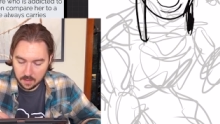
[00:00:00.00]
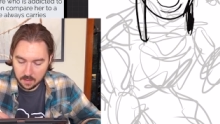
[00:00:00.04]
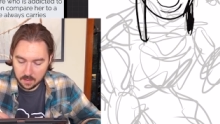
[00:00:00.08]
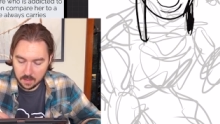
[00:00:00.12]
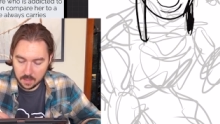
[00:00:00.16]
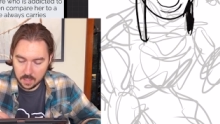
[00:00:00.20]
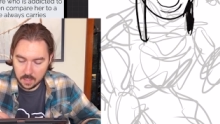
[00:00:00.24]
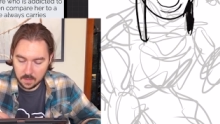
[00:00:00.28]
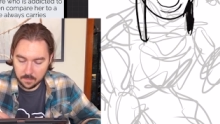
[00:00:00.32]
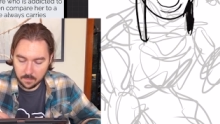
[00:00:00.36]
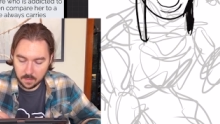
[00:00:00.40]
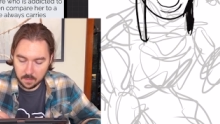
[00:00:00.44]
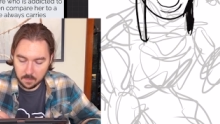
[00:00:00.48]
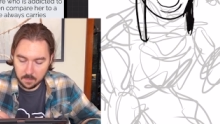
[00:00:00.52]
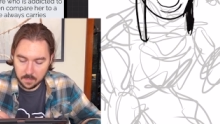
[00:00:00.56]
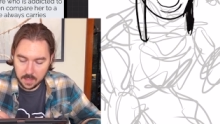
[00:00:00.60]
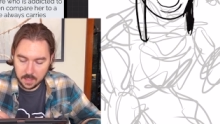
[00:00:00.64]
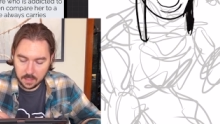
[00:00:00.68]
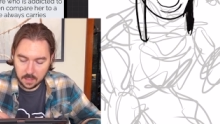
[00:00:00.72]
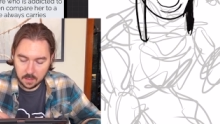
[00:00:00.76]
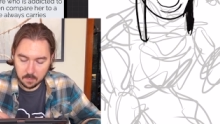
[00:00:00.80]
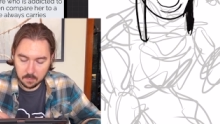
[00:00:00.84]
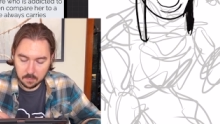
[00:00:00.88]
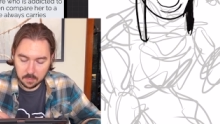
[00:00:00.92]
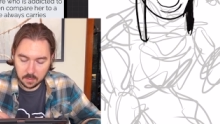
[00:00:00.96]
And if I make
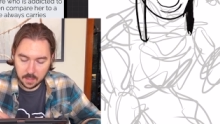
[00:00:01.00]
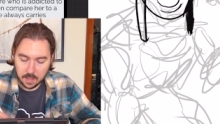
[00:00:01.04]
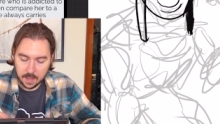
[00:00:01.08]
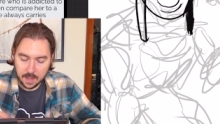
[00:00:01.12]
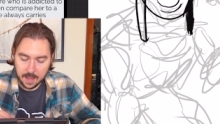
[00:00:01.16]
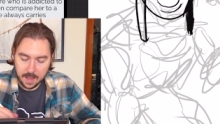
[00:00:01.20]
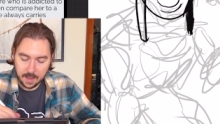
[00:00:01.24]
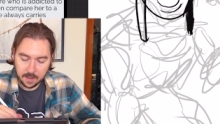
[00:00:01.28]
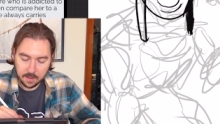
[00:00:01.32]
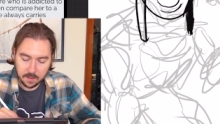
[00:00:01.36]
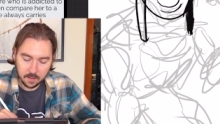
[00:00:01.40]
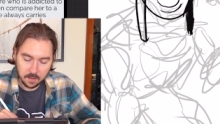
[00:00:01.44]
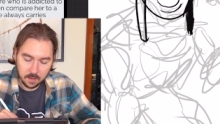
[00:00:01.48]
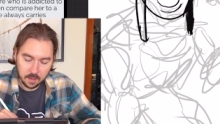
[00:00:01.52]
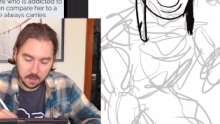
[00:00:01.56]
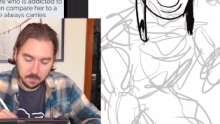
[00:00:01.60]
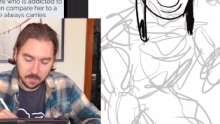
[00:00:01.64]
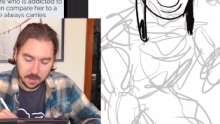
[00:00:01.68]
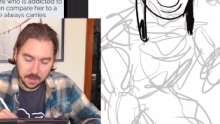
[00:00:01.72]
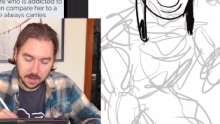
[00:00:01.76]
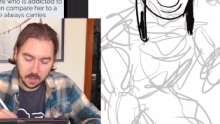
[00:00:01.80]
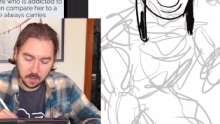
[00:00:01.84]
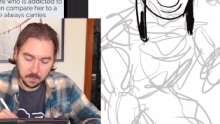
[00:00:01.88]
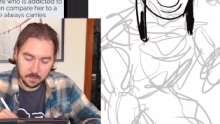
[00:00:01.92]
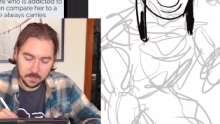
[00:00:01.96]
it black, it might
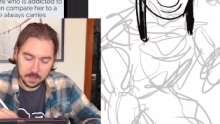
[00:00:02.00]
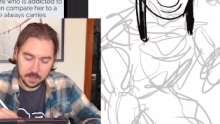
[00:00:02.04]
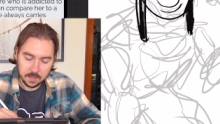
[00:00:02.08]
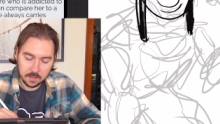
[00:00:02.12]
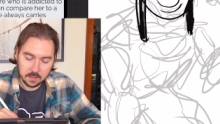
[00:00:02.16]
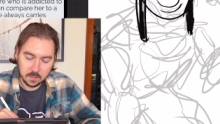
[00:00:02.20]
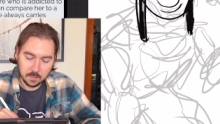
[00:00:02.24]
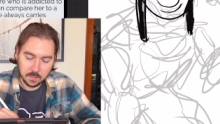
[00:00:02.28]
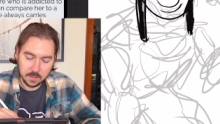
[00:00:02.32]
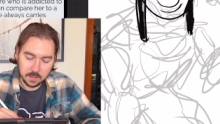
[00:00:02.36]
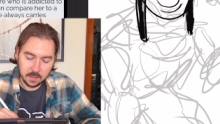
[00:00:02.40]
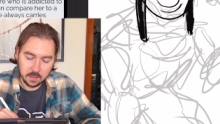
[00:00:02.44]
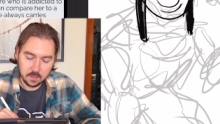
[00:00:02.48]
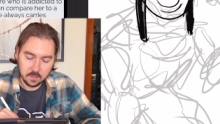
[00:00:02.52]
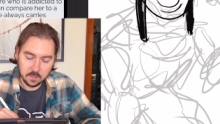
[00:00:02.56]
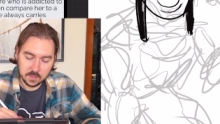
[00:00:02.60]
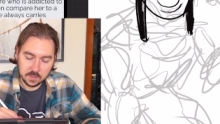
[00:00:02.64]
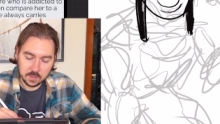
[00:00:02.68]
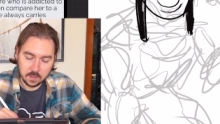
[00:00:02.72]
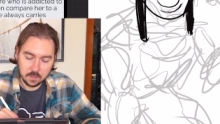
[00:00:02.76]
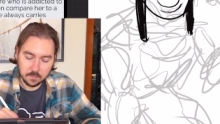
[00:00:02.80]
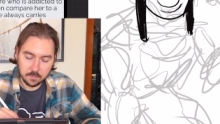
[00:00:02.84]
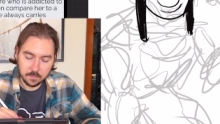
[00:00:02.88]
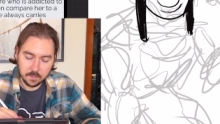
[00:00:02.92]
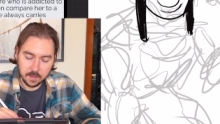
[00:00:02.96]
help me get to my end
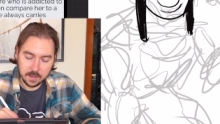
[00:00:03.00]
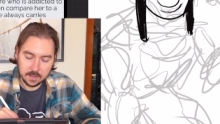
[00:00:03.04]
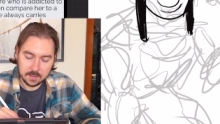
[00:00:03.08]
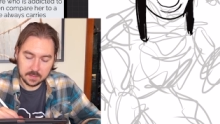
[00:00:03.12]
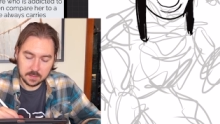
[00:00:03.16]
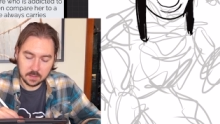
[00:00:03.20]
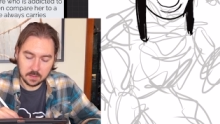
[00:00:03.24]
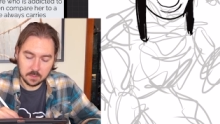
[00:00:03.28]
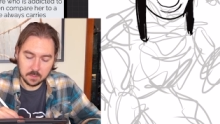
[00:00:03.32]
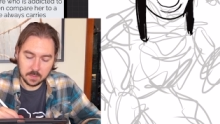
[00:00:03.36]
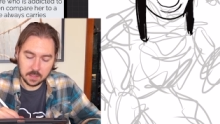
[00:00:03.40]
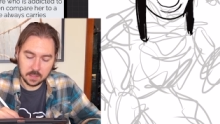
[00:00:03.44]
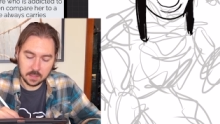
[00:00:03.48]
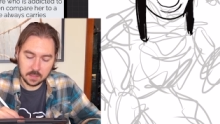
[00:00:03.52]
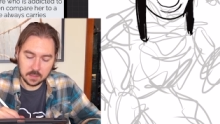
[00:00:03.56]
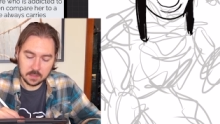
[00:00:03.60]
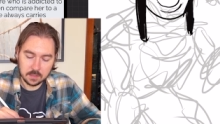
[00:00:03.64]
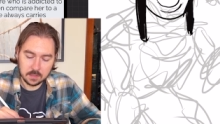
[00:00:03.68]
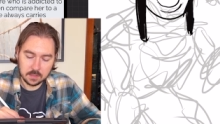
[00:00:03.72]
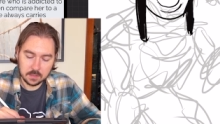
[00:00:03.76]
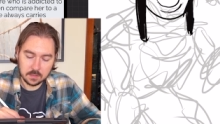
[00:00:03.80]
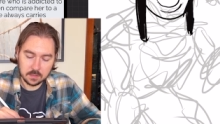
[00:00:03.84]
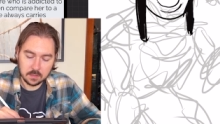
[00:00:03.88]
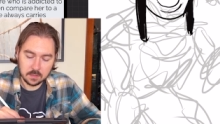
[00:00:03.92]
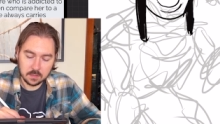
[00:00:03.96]
result faster
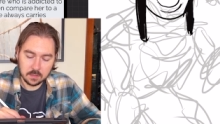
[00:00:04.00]
because